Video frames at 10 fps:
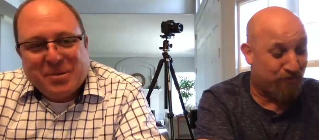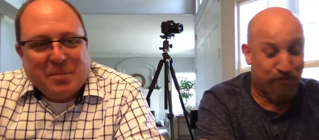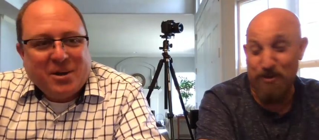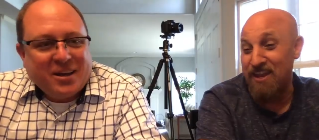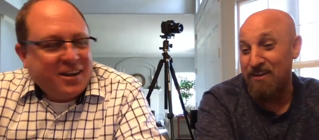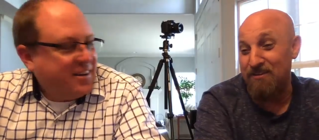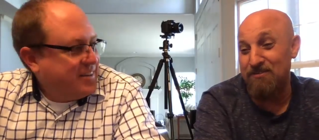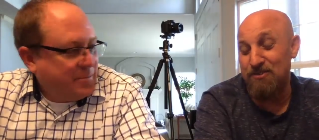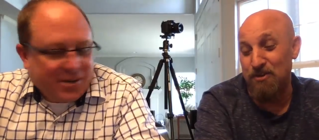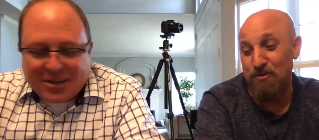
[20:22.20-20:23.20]
Speaker 1: but I'm not going to. I'm
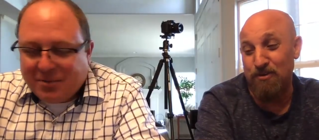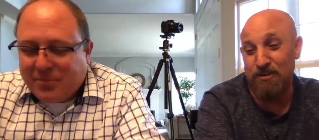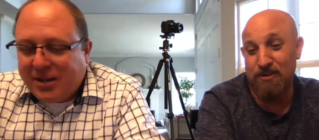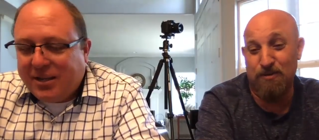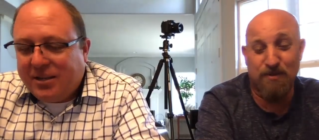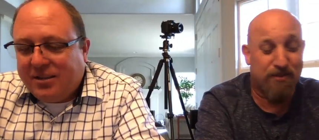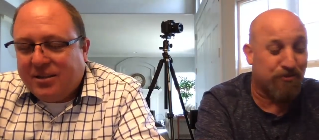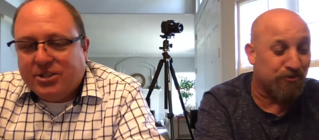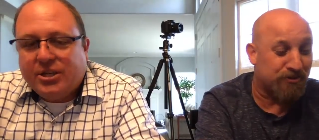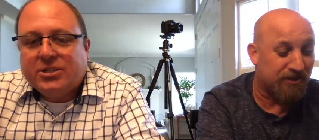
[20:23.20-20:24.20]
so not going to. But it'll it, be out
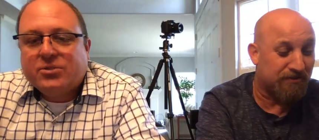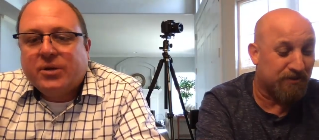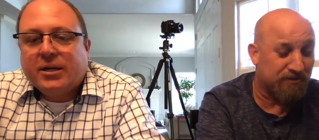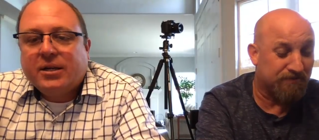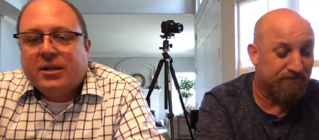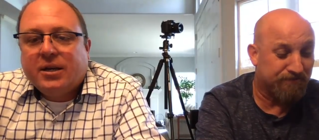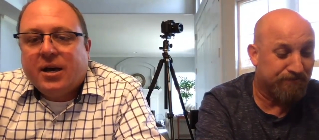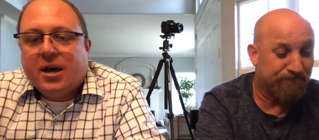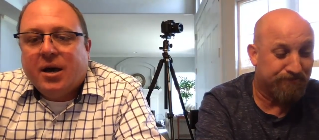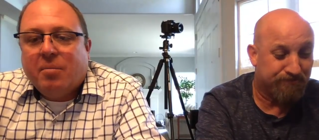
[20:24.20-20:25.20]
Thursday. It changes quick.
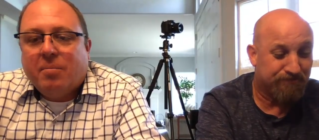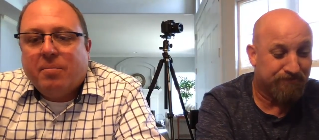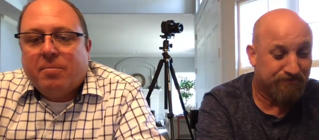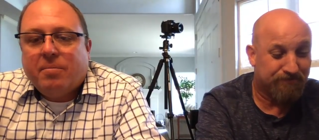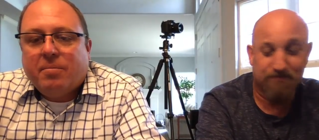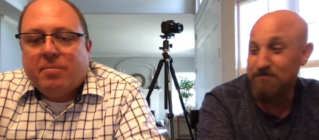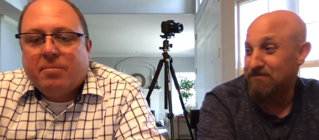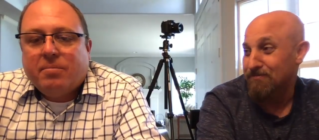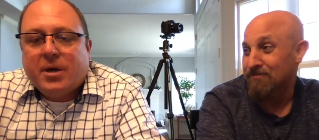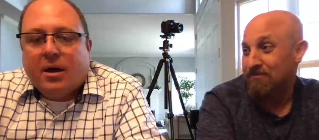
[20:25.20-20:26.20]
Um,
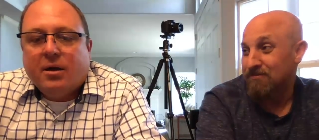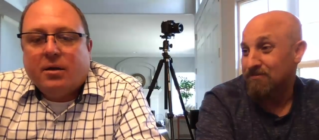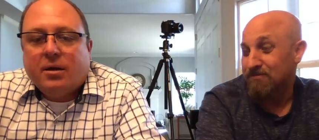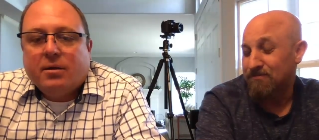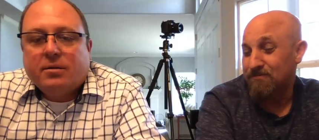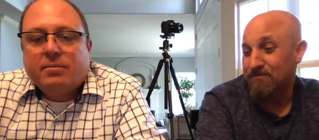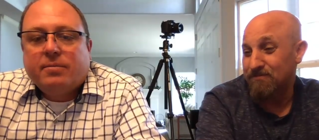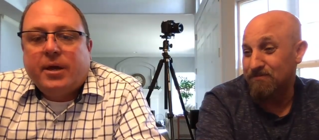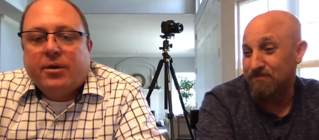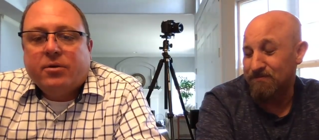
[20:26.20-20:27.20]
yeah,
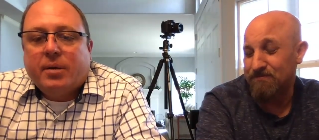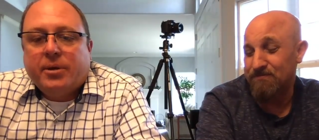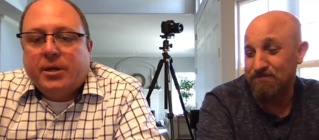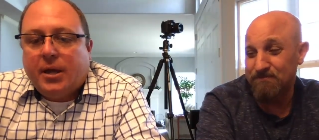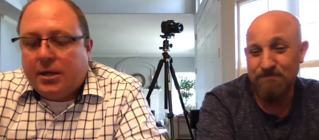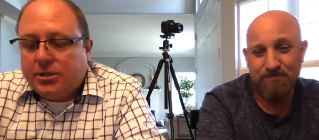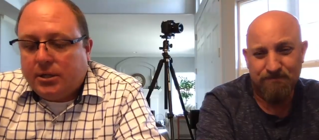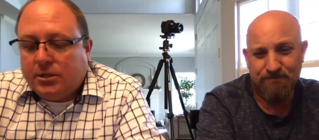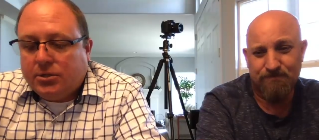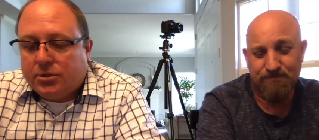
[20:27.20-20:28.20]
Andrew, I'm a
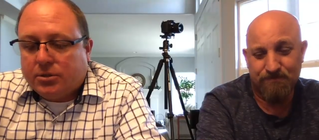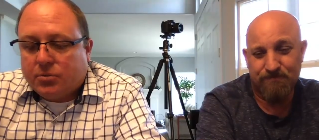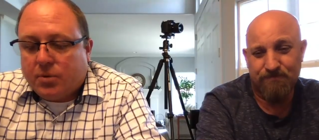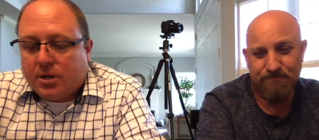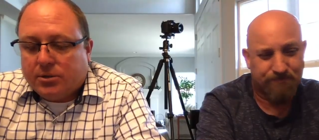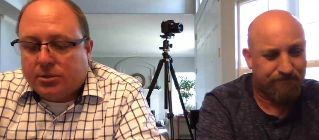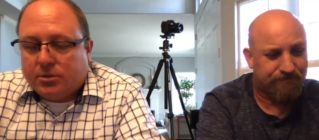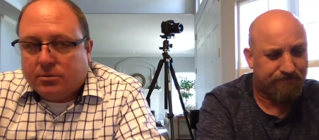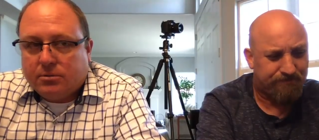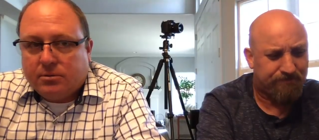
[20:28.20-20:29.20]
D810 user as well.
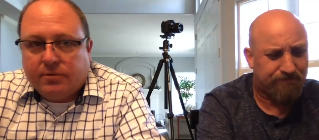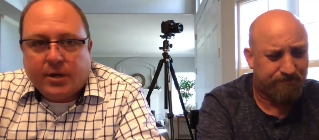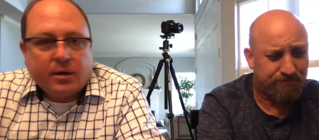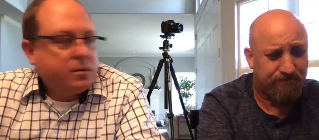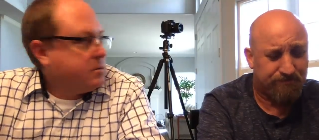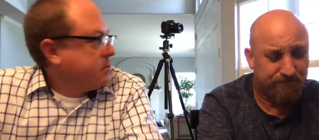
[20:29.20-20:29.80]
So, in fact,